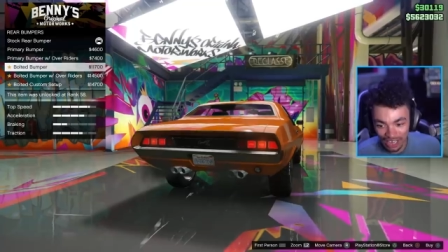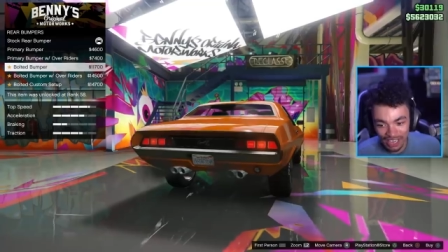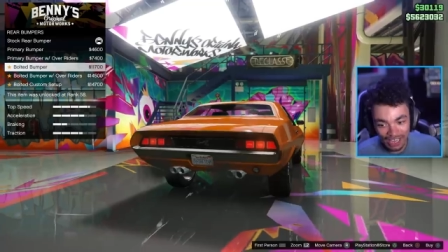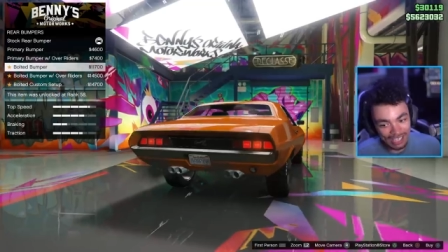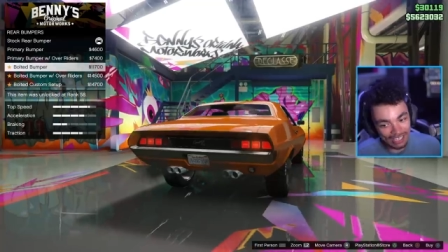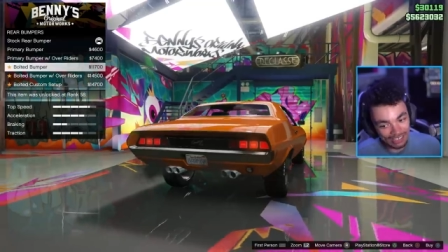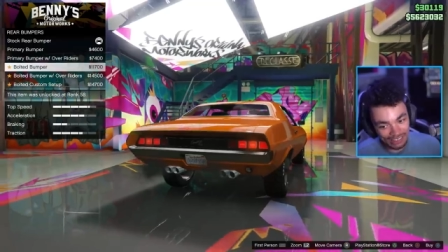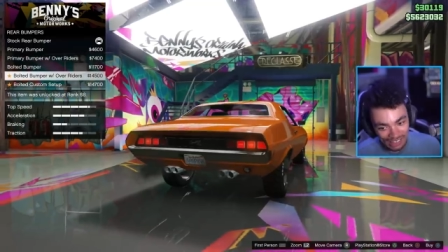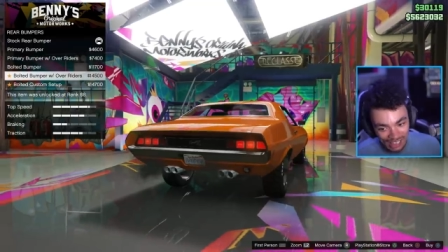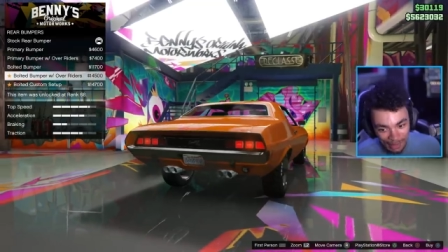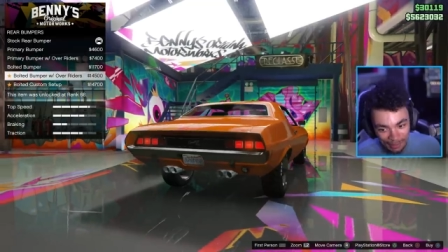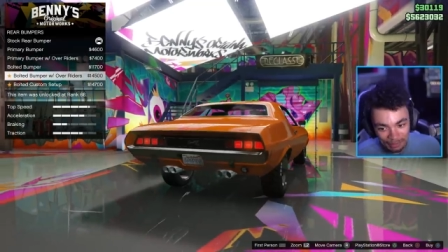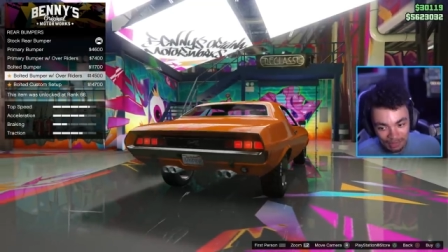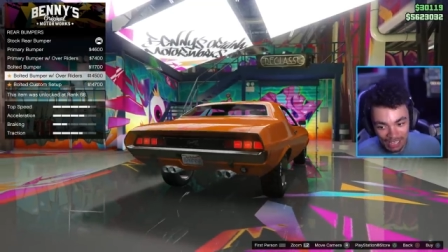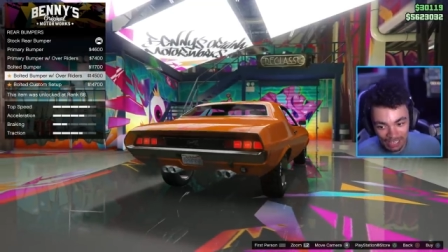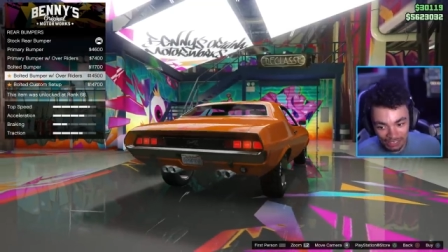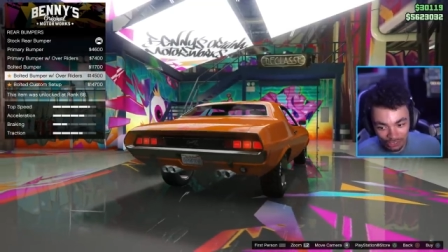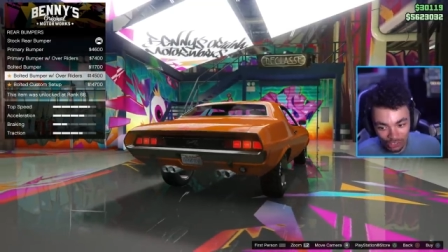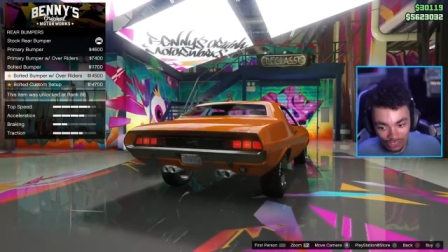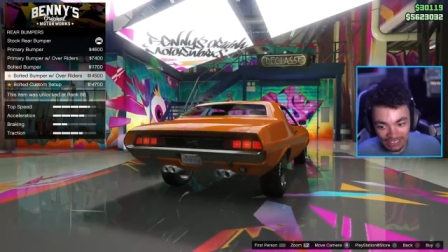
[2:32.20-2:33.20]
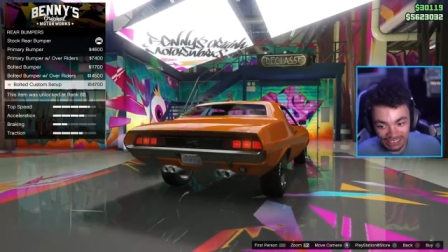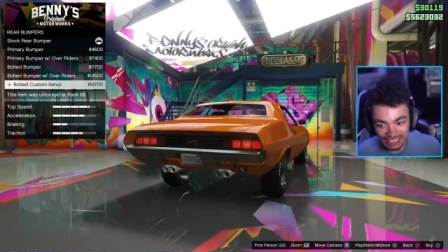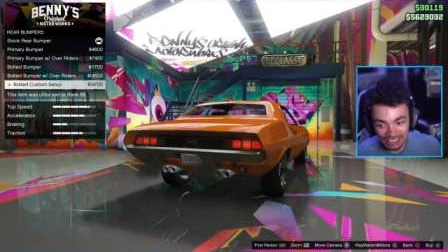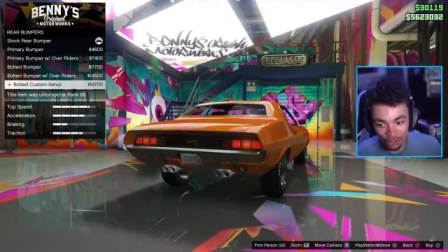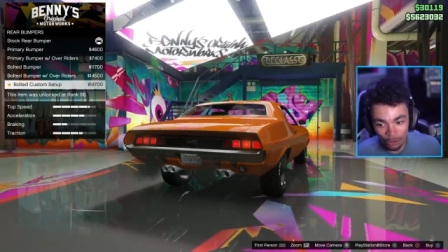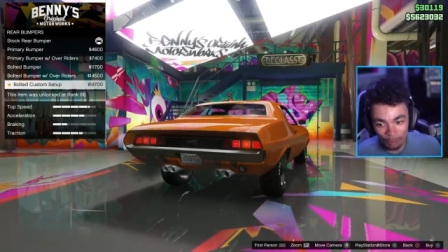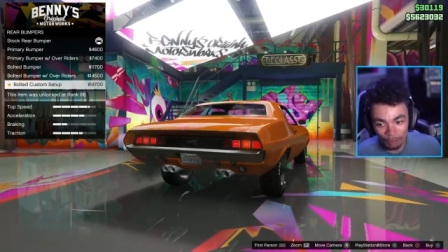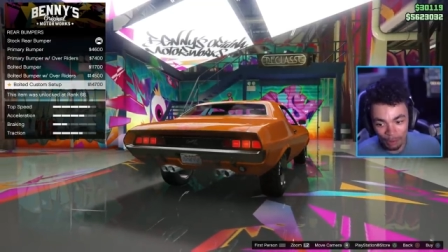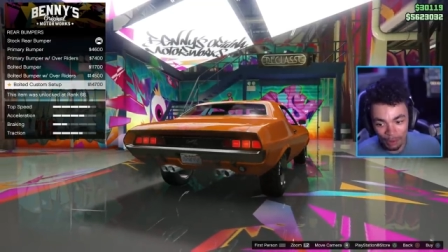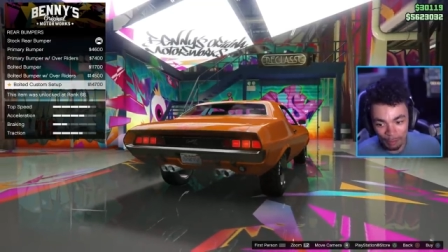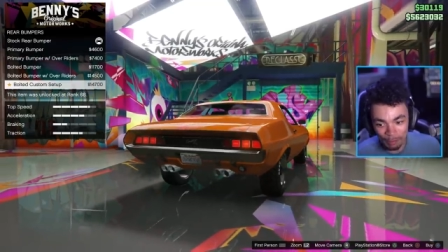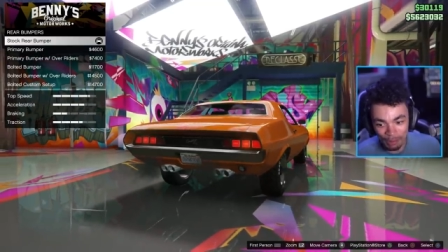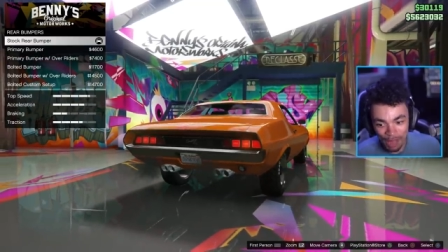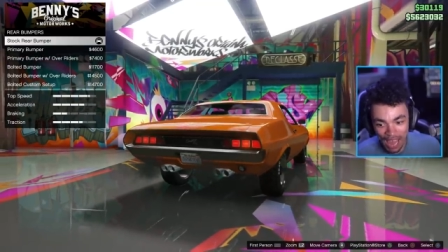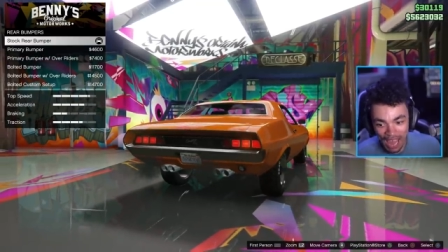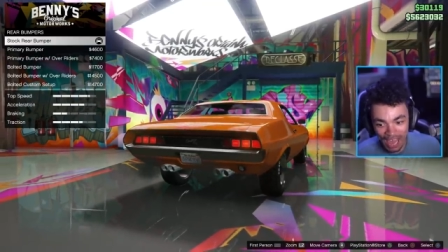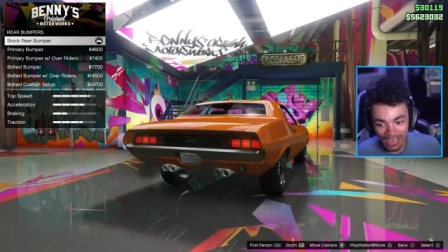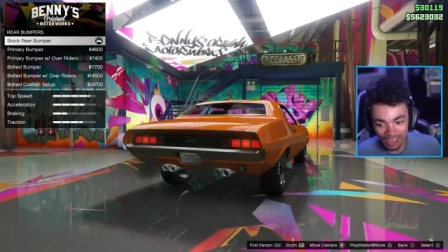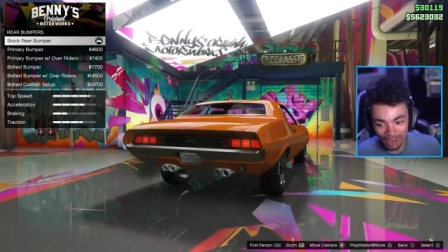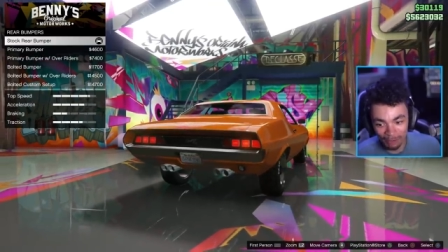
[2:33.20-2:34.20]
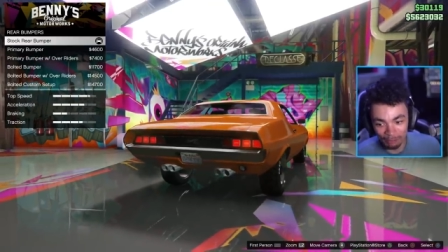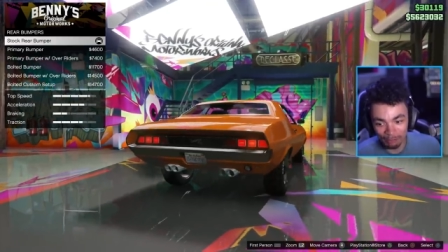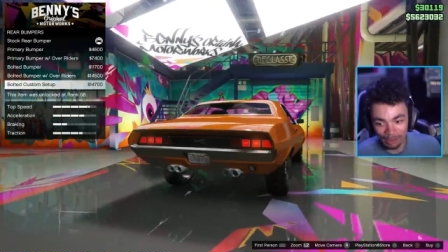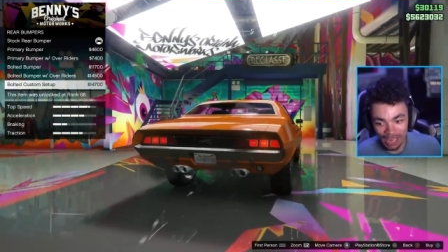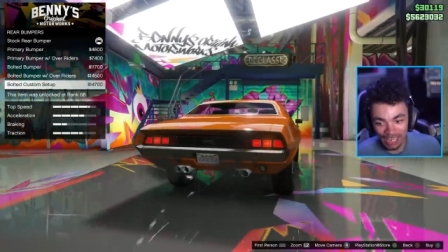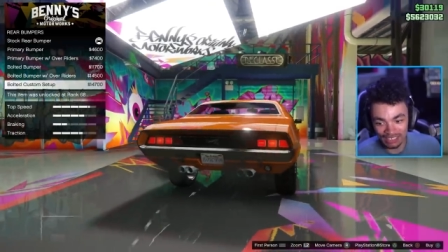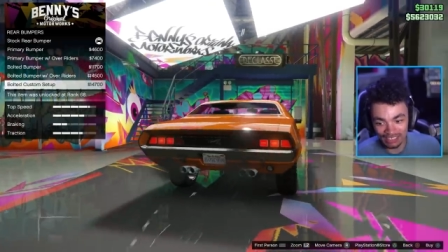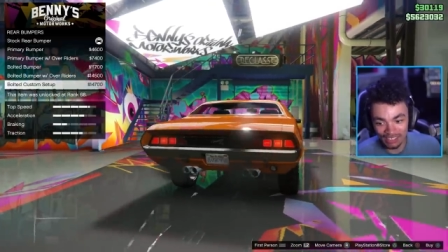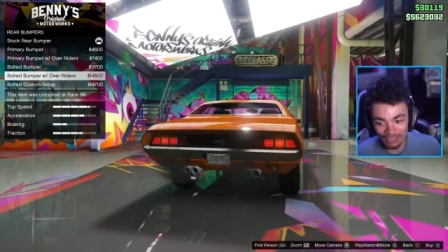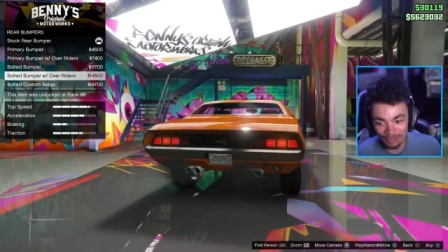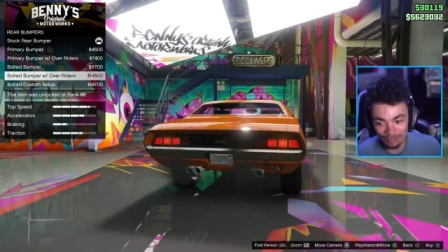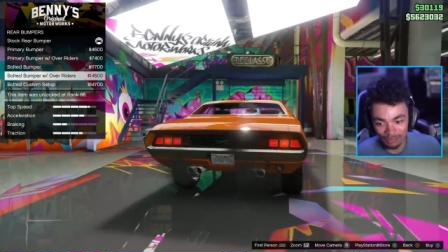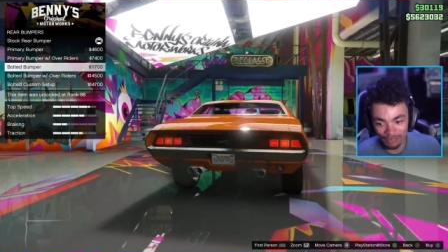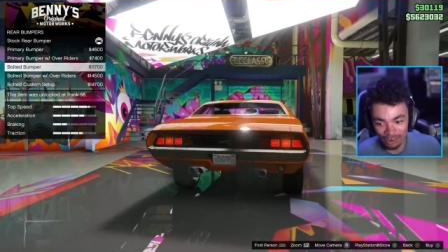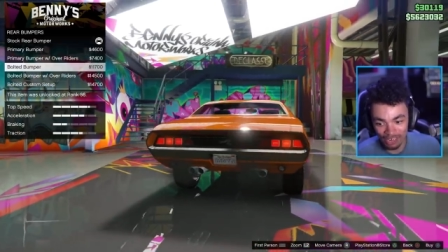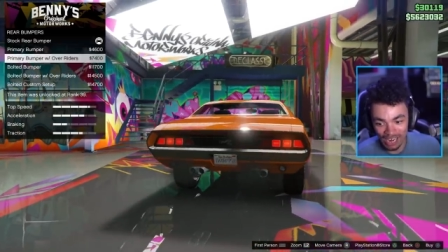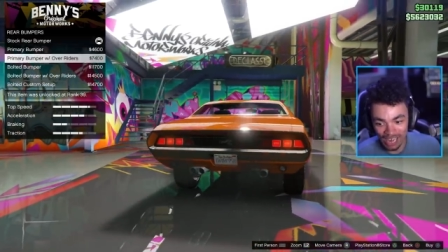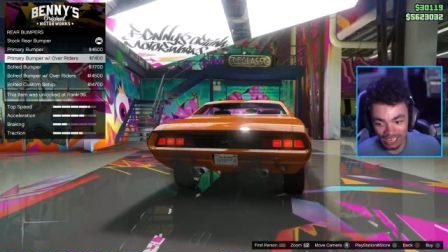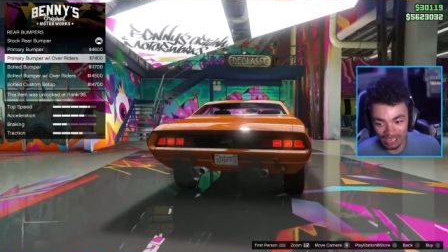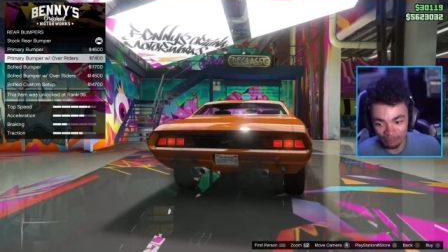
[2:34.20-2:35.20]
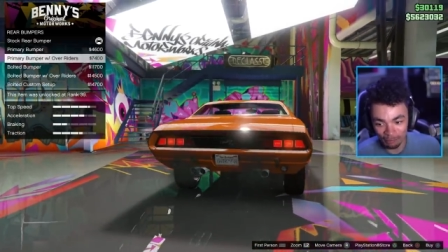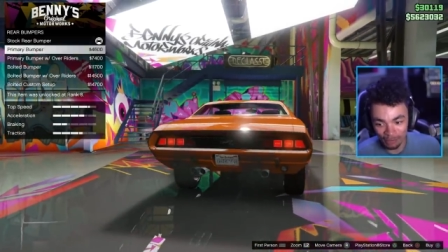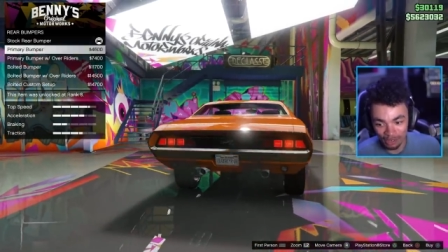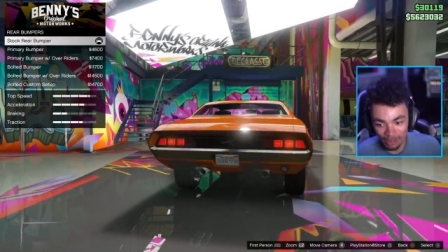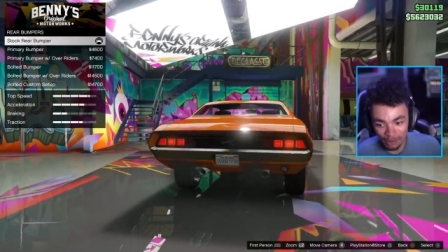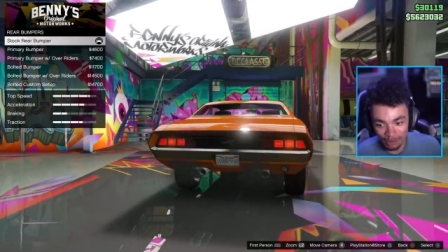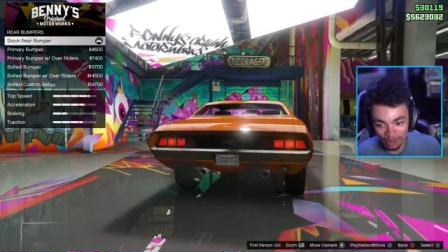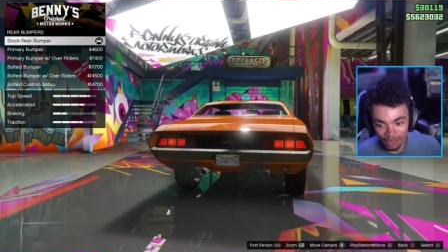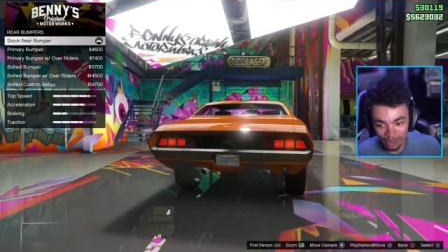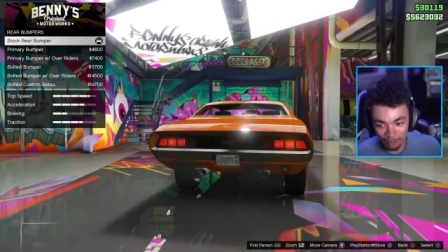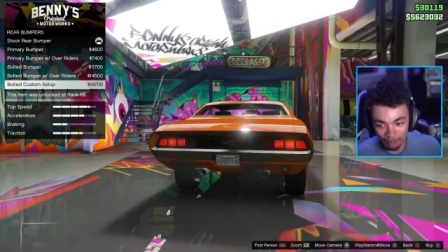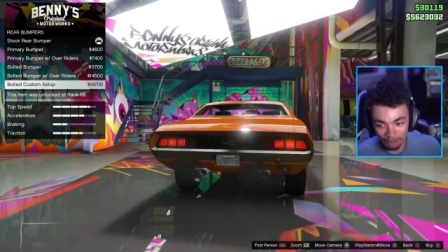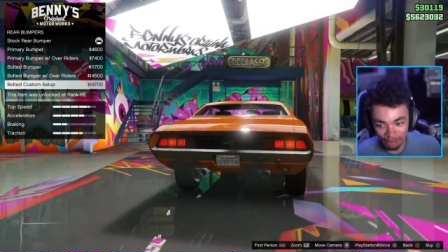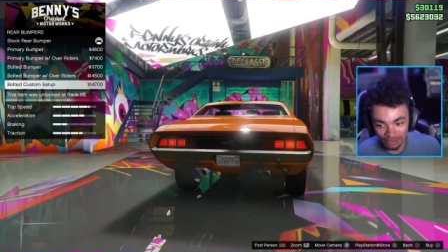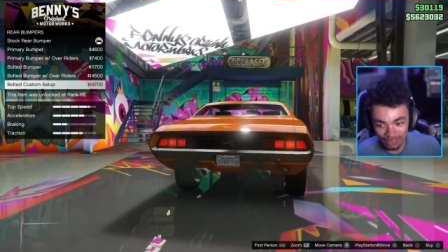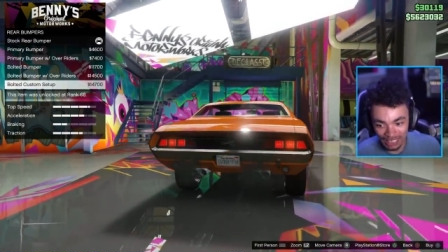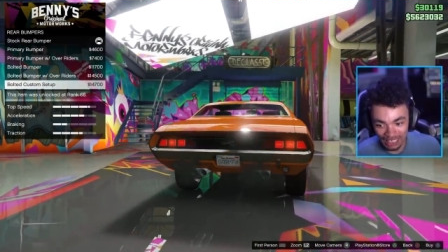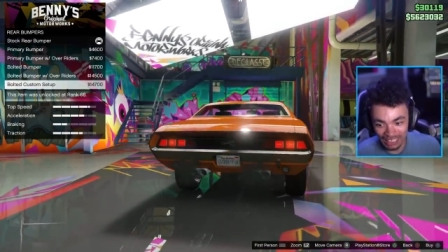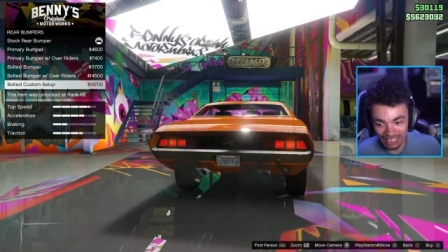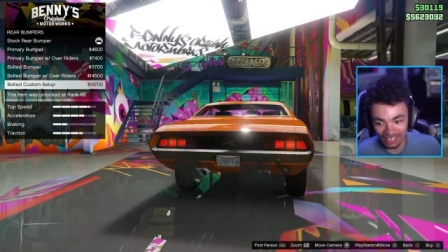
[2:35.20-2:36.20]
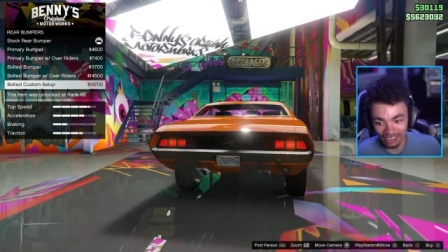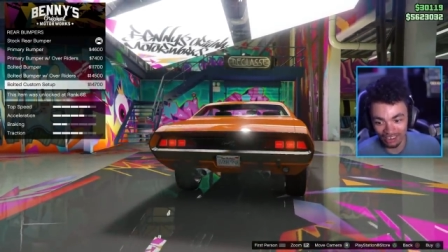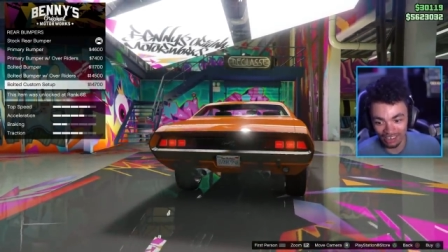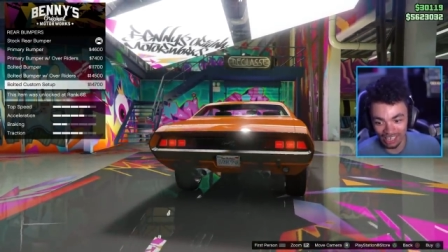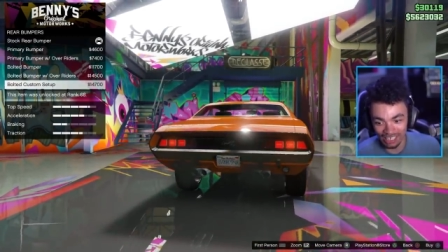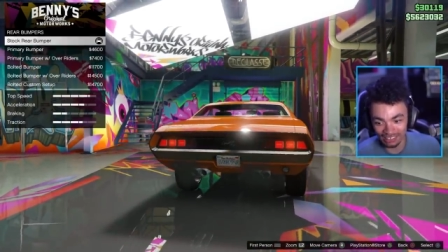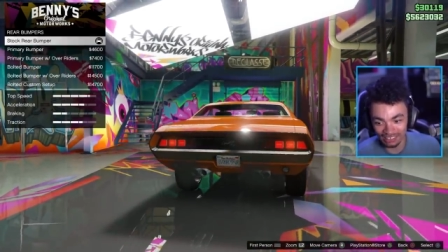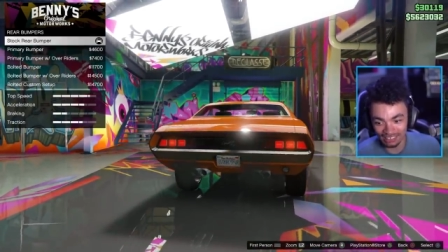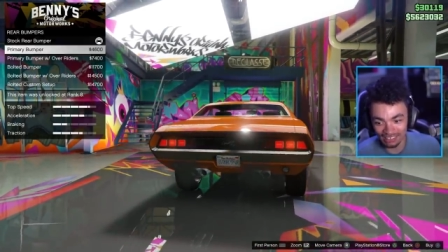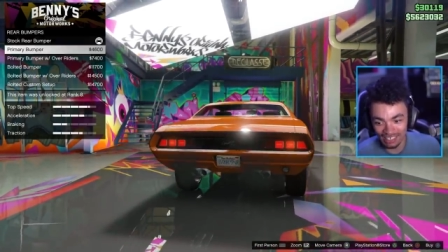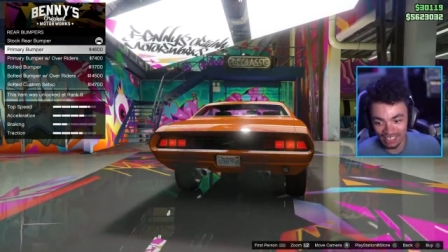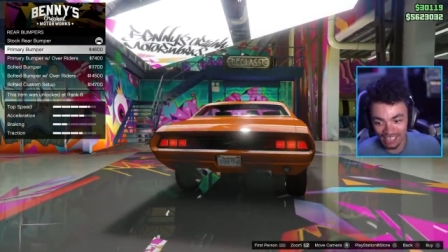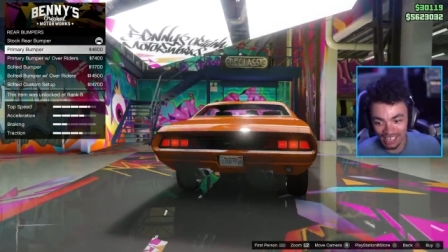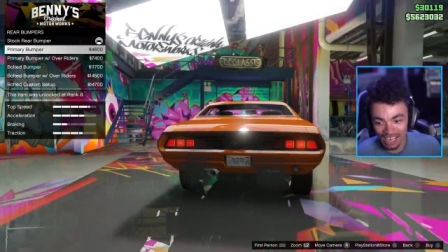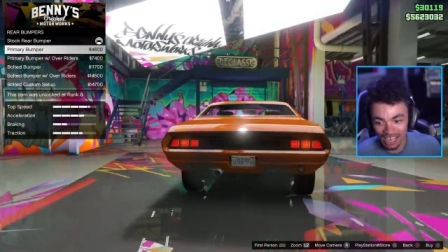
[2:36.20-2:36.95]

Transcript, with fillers: it, it looks a little bit bare compared to the front end. I'm going to be completely honest.